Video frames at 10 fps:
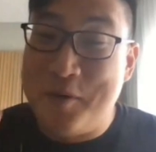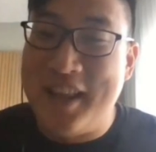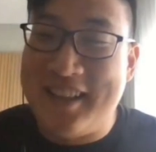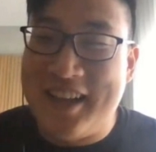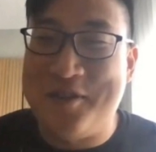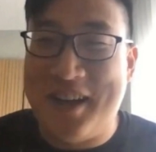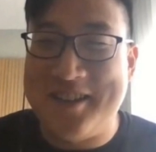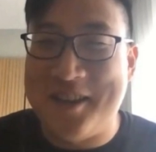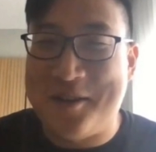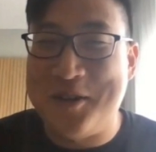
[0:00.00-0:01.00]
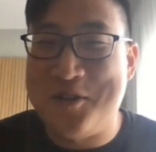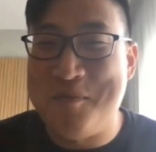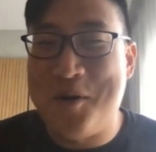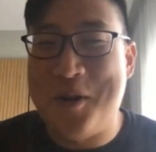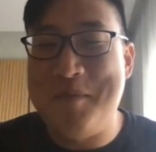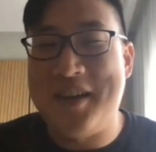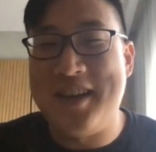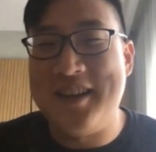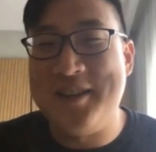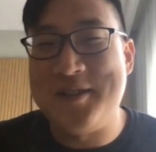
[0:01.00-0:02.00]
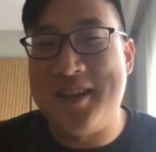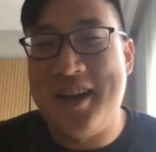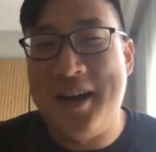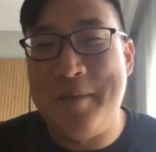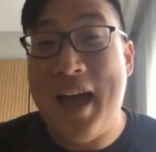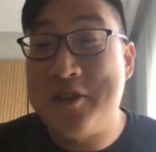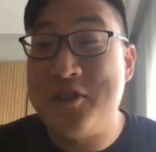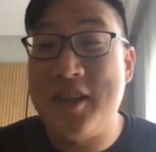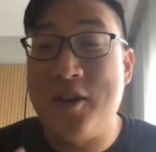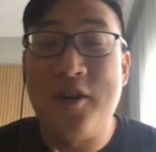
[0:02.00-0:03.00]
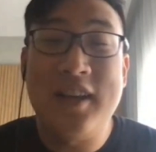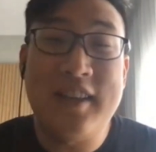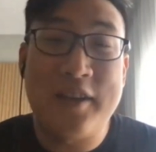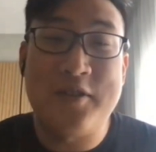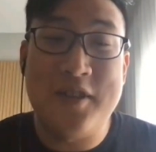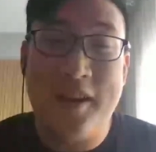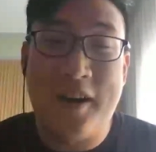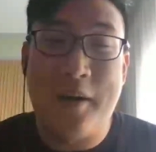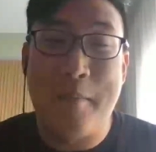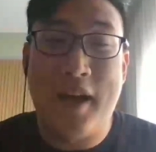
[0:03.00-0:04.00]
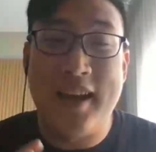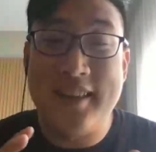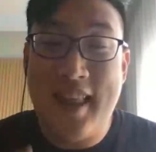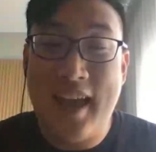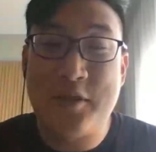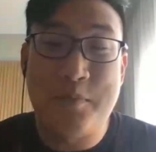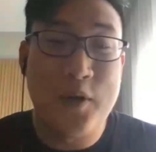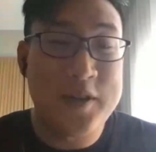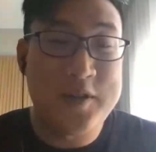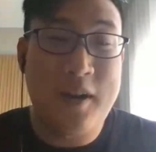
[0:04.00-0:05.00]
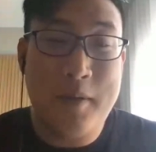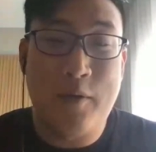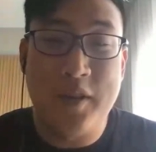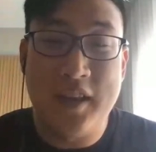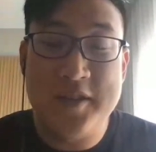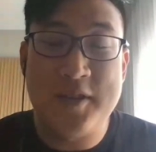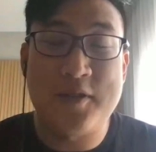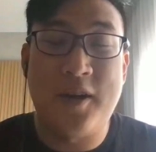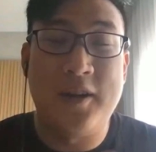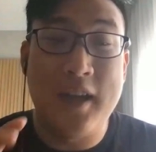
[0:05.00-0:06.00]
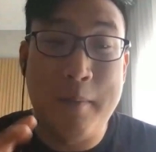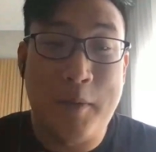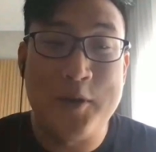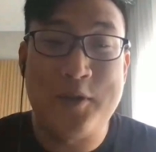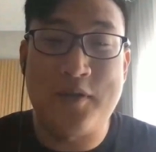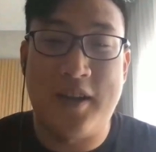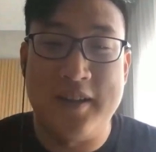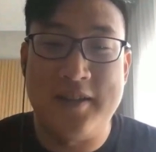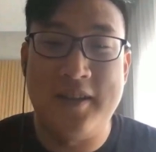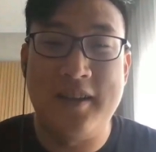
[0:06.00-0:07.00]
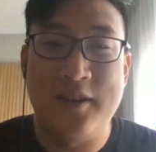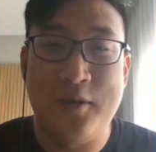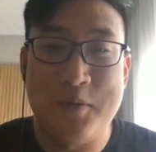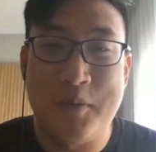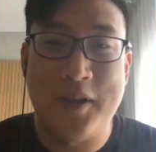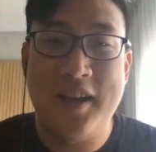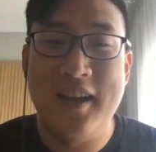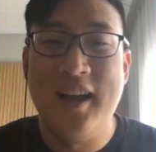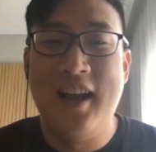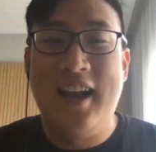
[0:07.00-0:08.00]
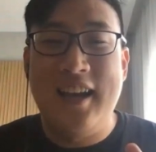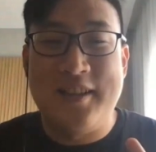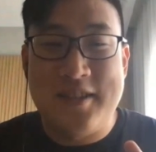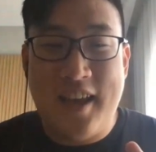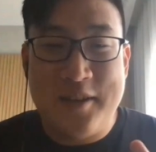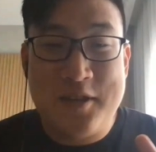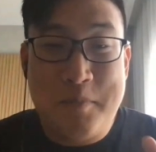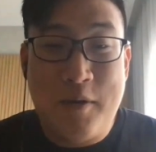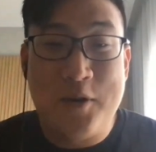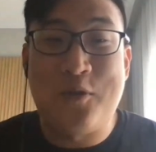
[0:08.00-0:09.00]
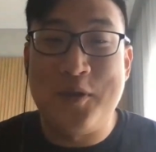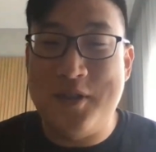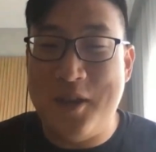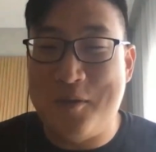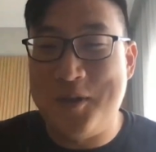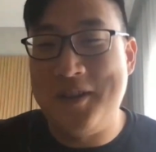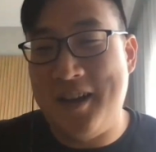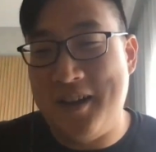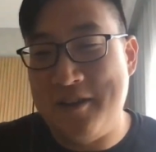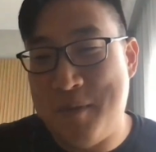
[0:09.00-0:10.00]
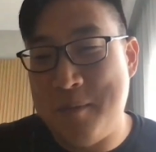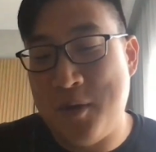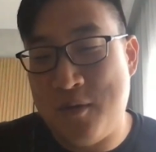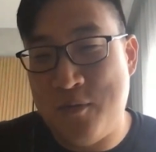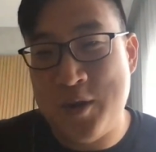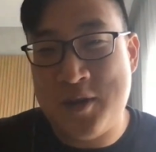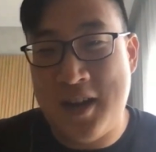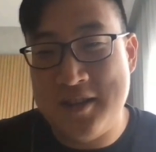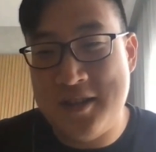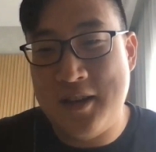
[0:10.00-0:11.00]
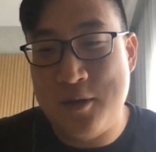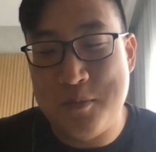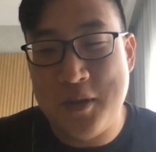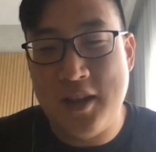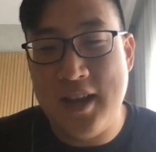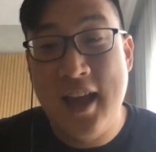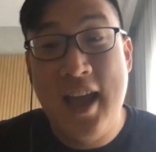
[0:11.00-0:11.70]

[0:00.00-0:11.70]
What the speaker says: I'm really glad you asked that question, Mona, because actually early next year, my next book is going to be released. It's called Immersive Content and Usability. It's a spiritual sequel of my book, Voice Content and Usability,